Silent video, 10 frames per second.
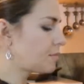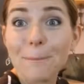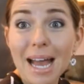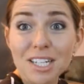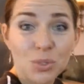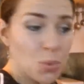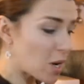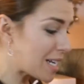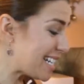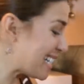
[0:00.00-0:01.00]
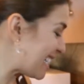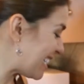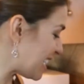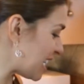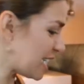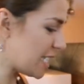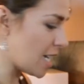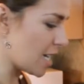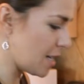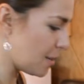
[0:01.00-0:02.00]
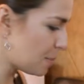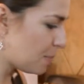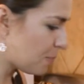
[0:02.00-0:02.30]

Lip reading: Batch 1 is done.